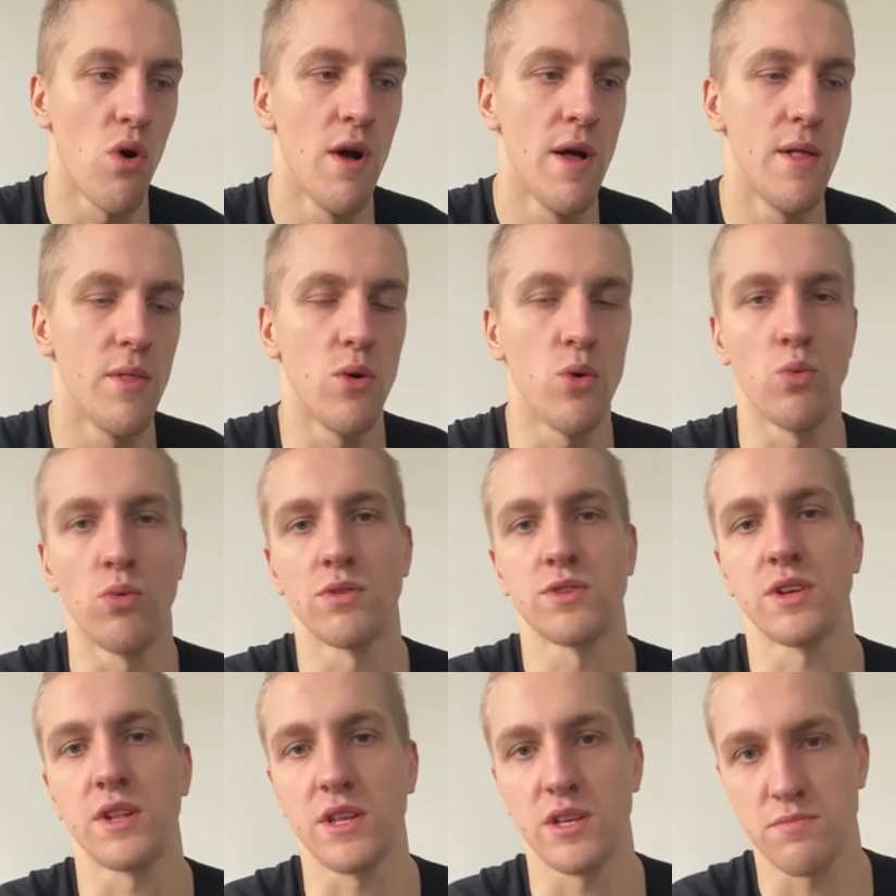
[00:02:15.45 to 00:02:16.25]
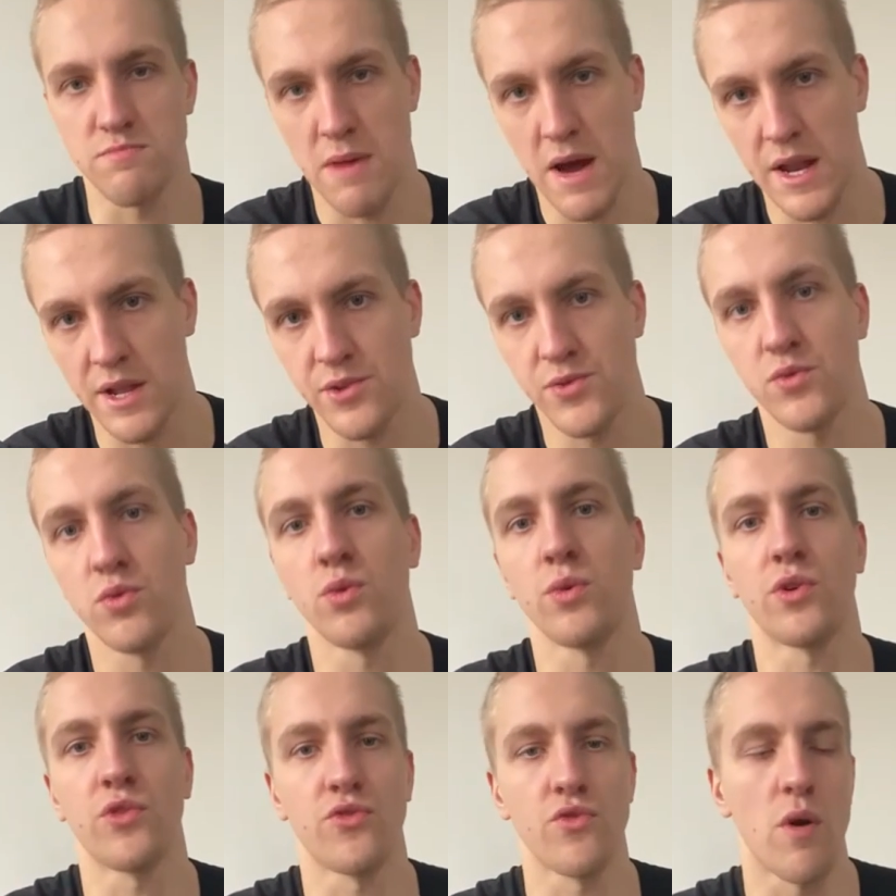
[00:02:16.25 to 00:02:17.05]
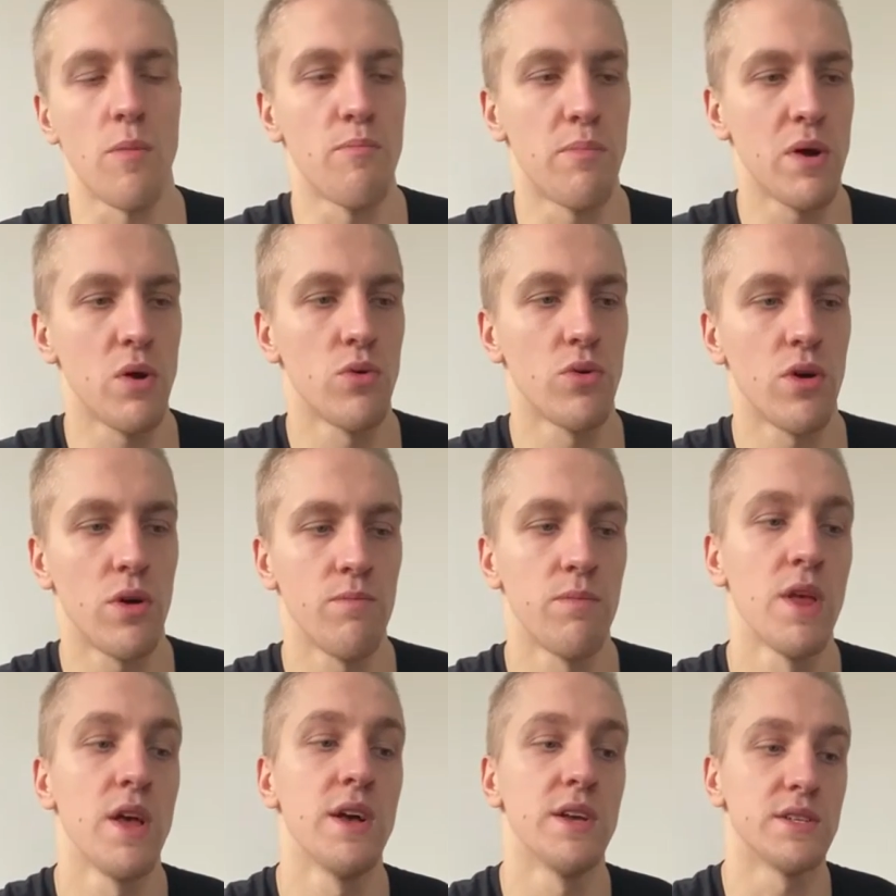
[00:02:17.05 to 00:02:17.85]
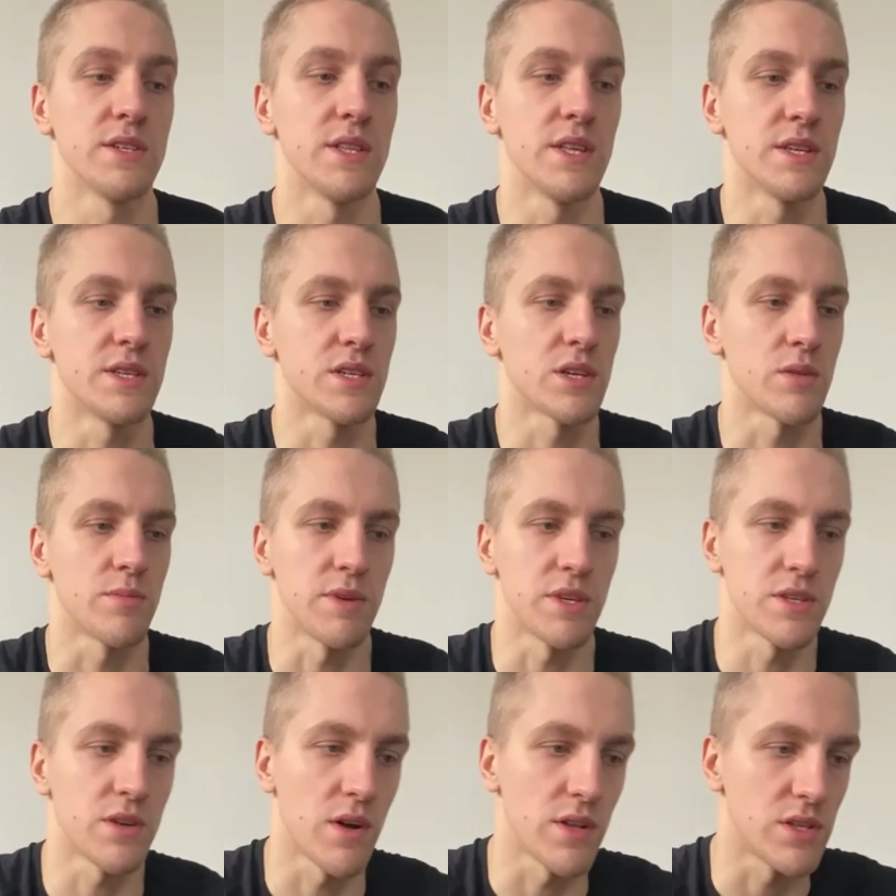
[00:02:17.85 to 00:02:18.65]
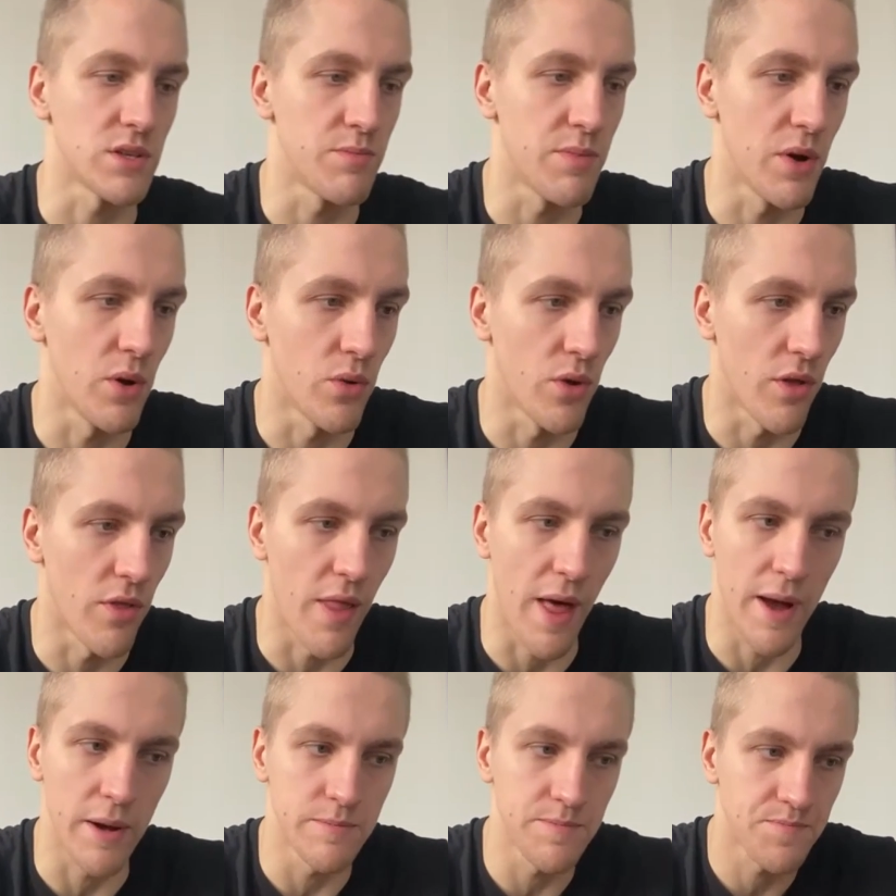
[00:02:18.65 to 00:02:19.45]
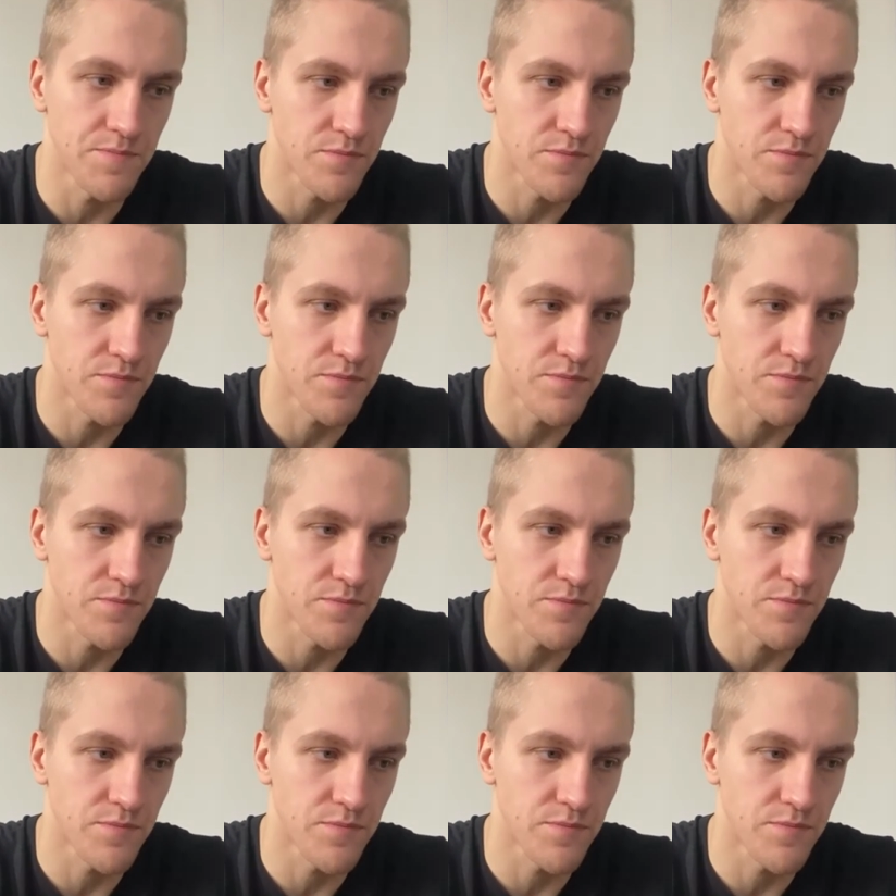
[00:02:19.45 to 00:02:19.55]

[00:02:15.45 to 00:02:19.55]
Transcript: that we want something that's manageable that we can try and build on. So this is going to be starting to build on that.